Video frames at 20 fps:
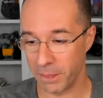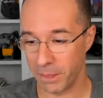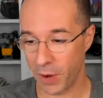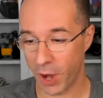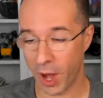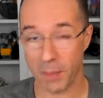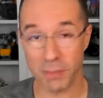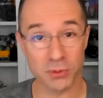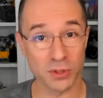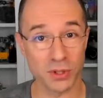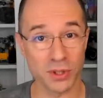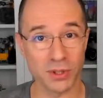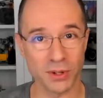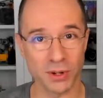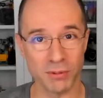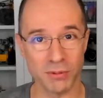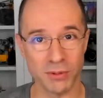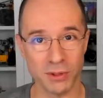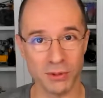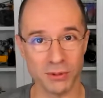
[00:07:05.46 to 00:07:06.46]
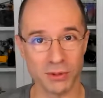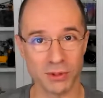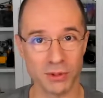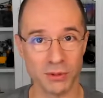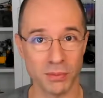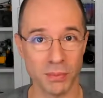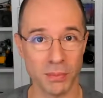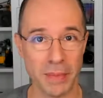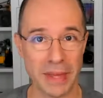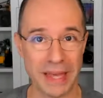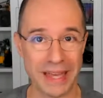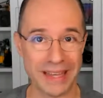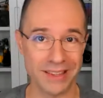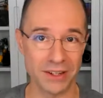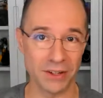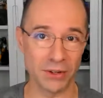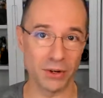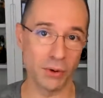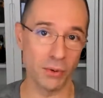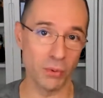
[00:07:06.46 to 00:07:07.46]
option of the user to make
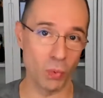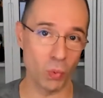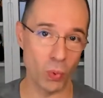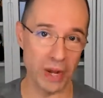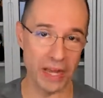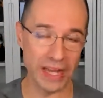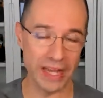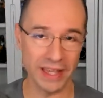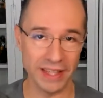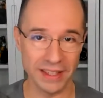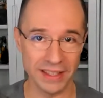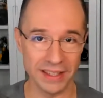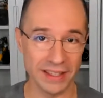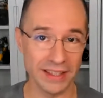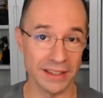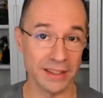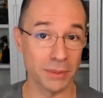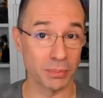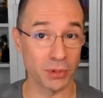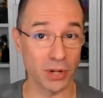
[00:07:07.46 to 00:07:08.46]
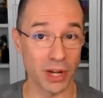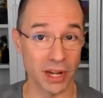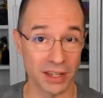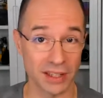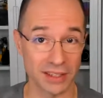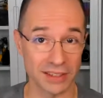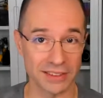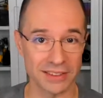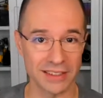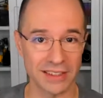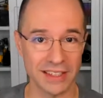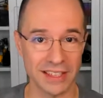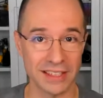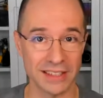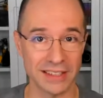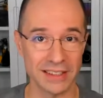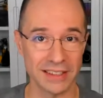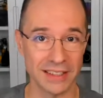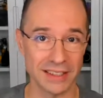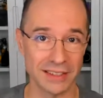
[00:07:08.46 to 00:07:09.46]
their own way in the product
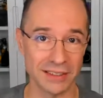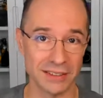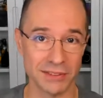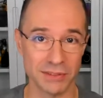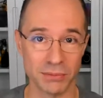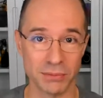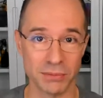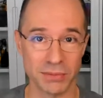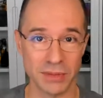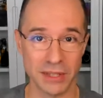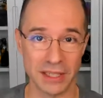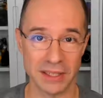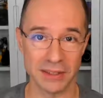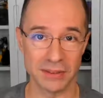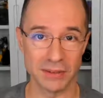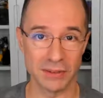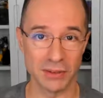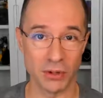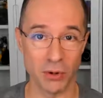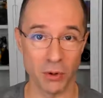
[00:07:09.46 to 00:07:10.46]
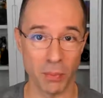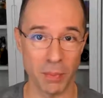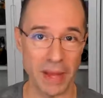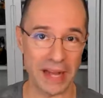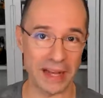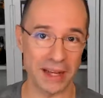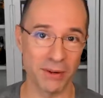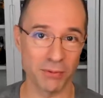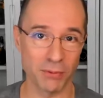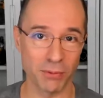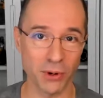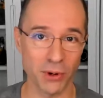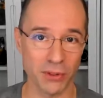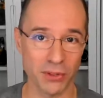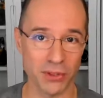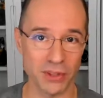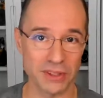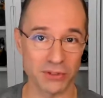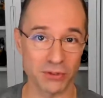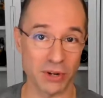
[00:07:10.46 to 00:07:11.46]
and go back and
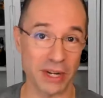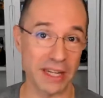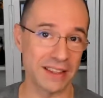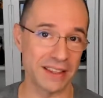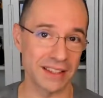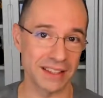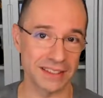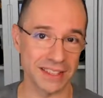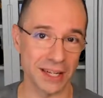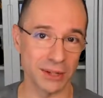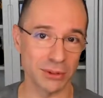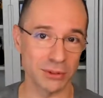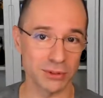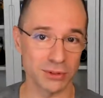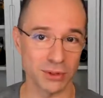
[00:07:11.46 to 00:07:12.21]
forth and try things out.